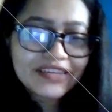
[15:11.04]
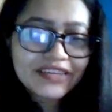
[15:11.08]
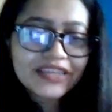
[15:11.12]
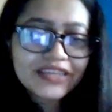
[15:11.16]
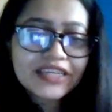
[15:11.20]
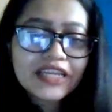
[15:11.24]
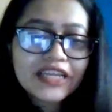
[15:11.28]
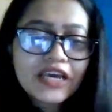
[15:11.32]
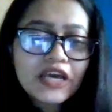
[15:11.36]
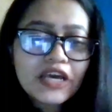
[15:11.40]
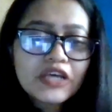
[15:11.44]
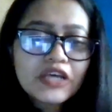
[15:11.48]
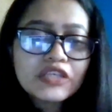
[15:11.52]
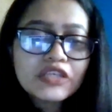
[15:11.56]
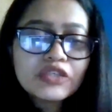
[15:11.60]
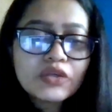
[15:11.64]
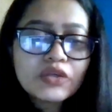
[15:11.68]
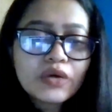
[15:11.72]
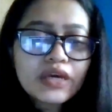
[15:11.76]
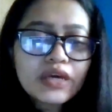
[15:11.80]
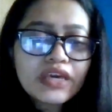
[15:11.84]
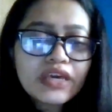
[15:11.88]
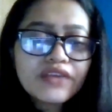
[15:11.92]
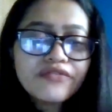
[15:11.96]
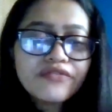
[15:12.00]
great.
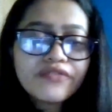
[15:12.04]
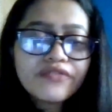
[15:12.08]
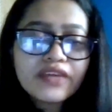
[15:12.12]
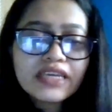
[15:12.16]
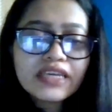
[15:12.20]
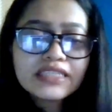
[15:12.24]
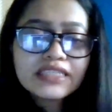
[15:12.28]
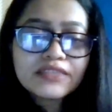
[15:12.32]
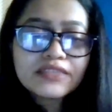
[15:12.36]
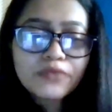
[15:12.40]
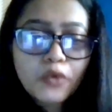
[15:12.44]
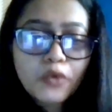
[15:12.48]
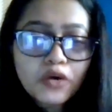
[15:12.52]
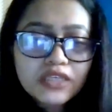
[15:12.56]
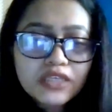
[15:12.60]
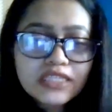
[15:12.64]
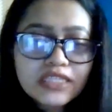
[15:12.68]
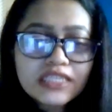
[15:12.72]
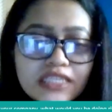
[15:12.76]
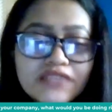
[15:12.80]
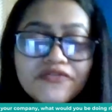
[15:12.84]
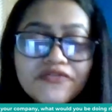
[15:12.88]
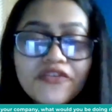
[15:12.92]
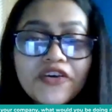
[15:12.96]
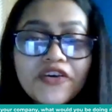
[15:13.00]
So if it
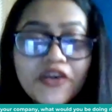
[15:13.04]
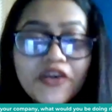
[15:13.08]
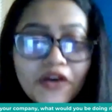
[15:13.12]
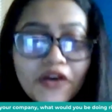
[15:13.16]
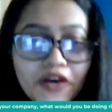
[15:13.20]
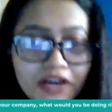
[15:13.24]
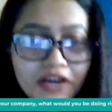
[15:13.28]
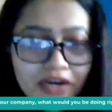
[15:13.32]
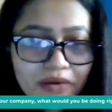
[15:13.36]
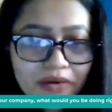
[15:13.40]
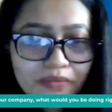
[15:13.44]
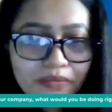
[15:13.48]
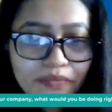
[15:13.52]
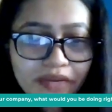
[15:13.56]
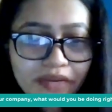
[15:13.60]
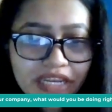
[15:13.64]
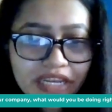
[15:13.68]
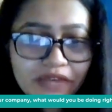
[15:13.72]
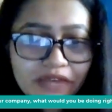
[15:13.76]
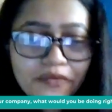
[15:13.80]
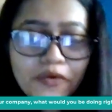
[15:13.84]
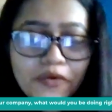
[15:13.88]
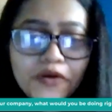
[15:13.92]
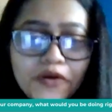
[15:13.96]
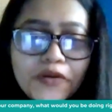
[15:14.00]
wasn't for your
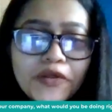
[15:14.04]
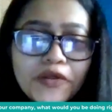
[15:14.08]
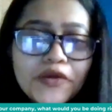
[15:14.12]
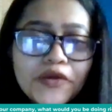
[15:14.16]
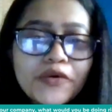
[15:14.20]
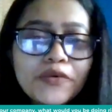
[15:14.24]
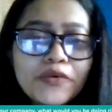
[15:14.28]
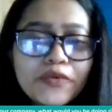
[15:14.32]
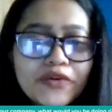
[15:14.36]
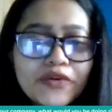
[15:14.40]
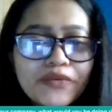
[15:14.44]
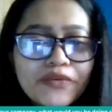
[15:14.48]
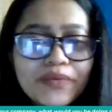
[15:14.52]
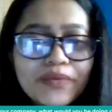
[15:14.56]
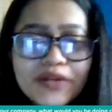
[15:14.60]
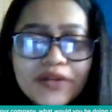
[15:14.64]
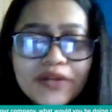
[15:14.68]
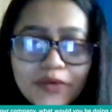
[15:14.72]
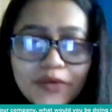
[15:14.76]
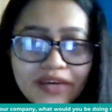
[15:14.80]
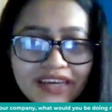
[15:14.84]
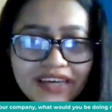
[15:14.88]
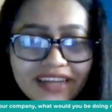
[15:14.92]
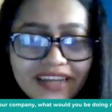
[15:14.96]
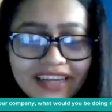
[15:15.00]
company, what you would be
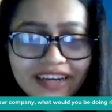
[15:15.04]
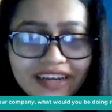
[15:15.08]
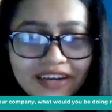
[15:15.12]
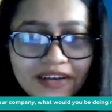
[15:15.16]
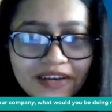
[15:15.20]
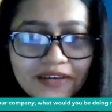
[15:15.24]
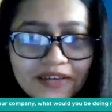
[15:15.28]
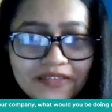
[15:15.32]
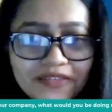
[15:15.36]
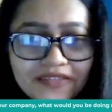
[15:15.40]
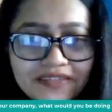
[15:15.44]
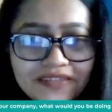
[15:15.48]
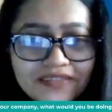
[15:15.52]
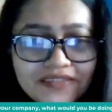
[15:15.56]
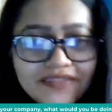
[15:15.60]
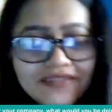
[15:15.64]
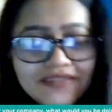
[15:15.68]
doing right now?